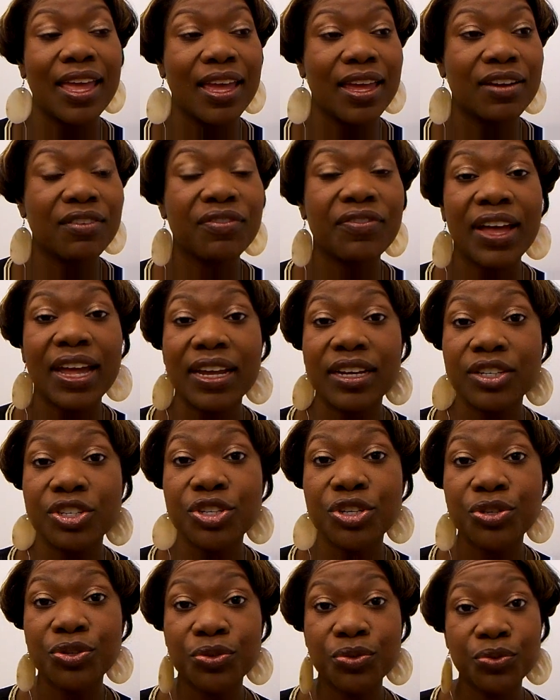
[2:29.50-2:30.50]
and
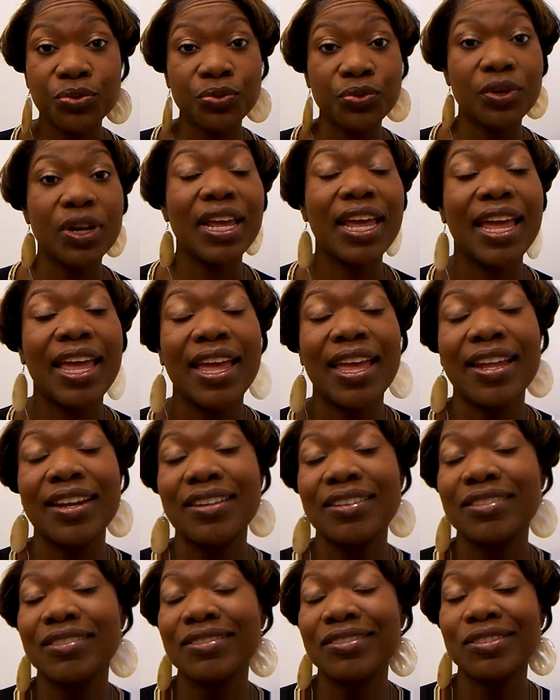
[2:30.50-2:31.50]
fine-tune
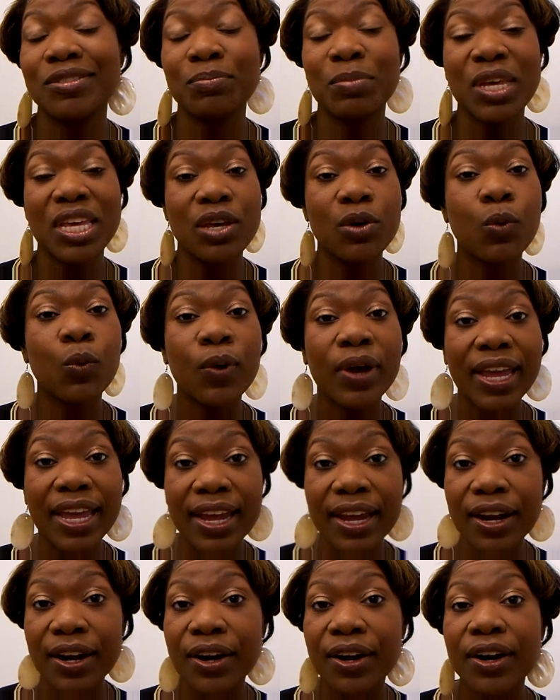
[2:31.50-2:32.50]
and be
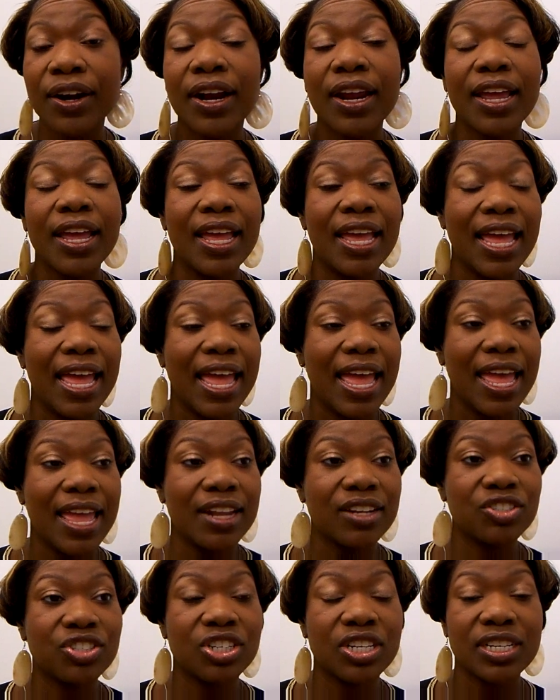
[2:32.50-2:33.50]
aware
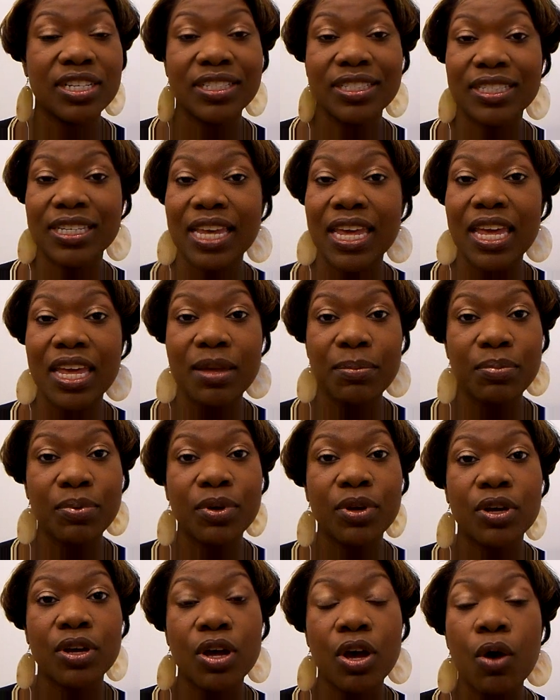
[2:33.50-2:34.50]
and just
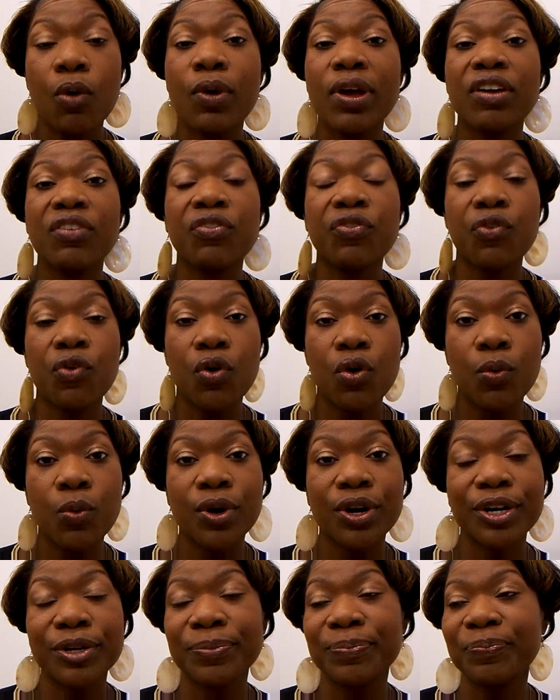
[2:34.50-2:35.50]
keep going
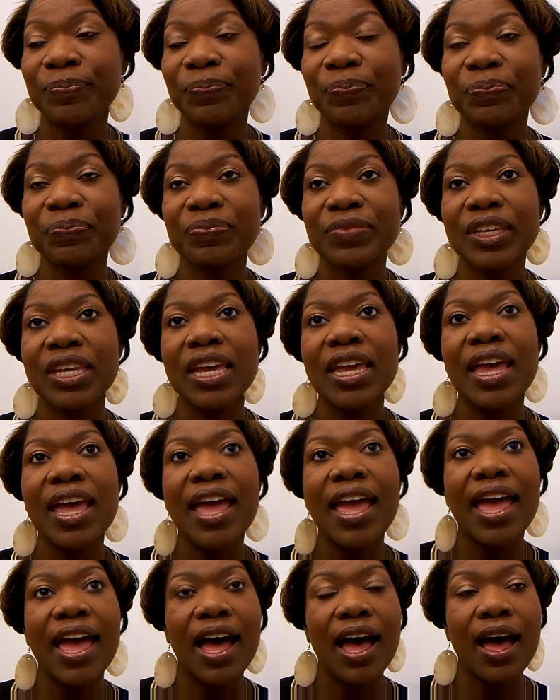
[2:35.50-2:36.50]
forward.
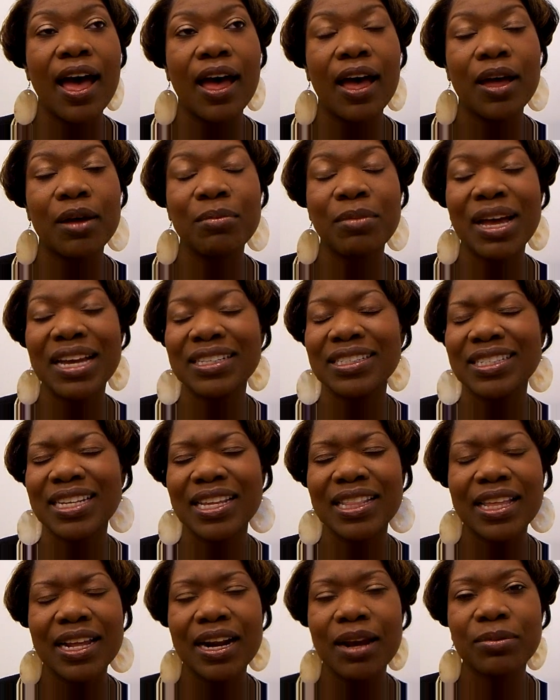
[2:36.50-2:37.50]
I
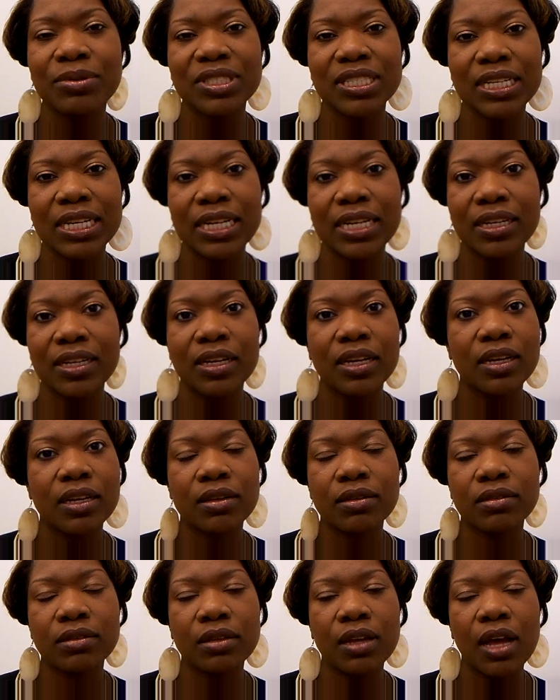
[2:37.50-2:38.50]
said that I was going to